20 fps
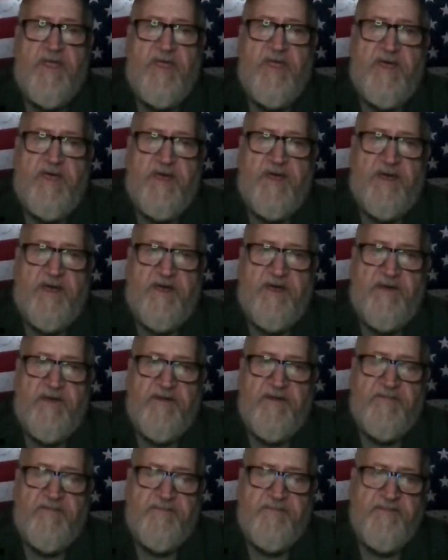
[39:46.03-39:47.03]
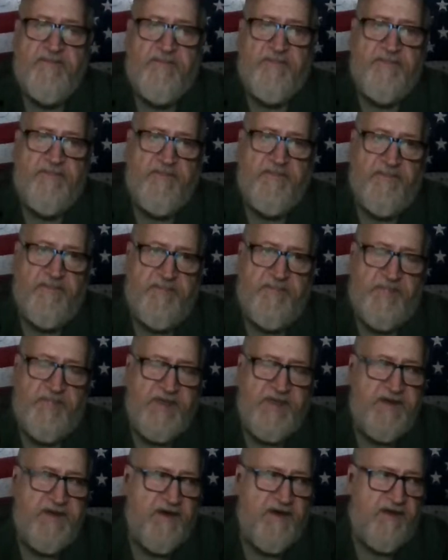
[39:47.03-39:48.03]
uh,
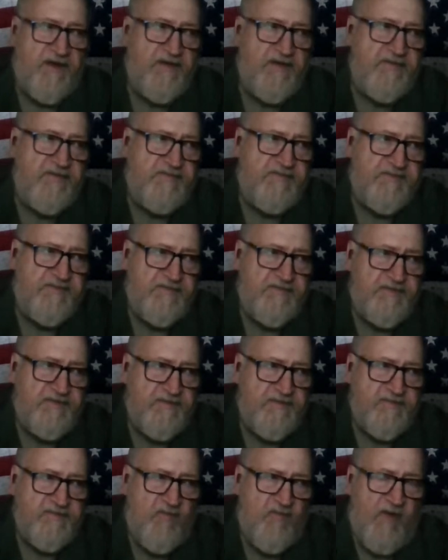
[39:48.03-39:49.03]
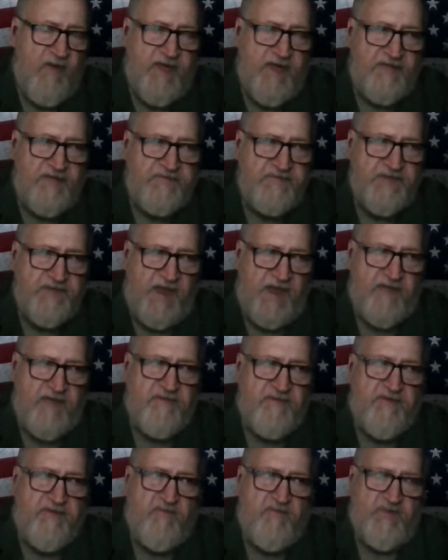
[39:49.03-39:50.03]
because the way it
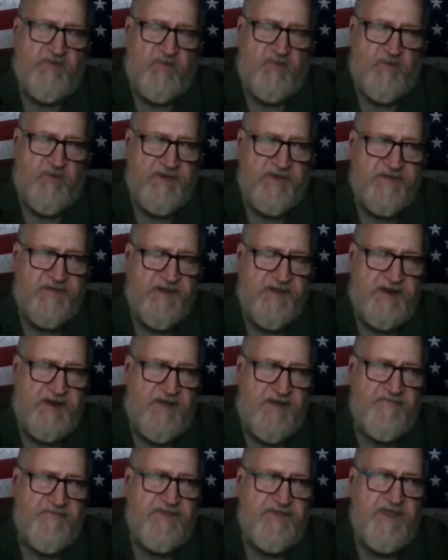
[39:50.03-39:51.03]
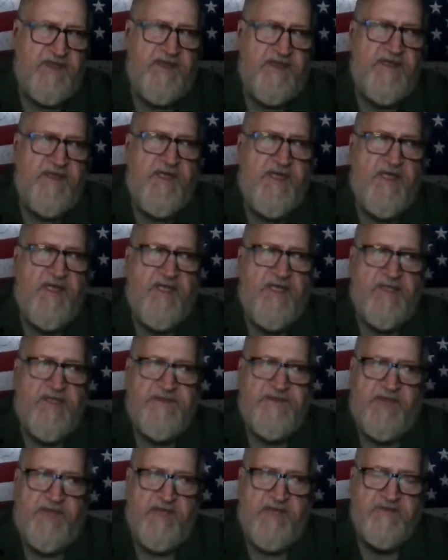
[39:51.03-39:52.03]
sounded with the whistling and everything
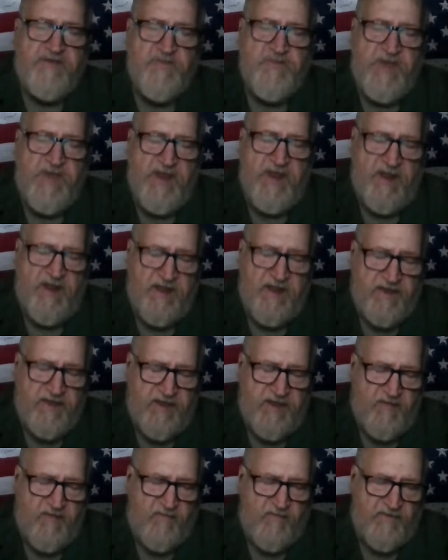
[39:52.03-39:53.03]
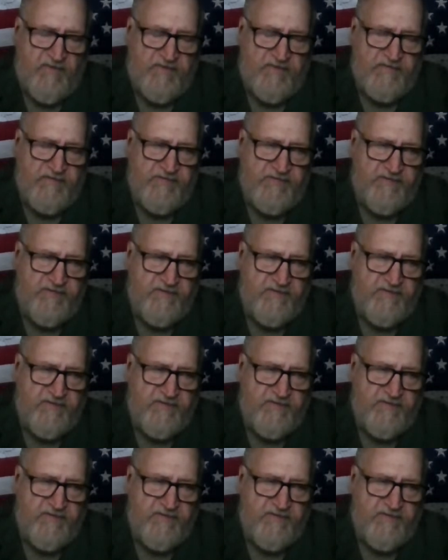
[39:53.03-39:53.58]
sounds to me like it was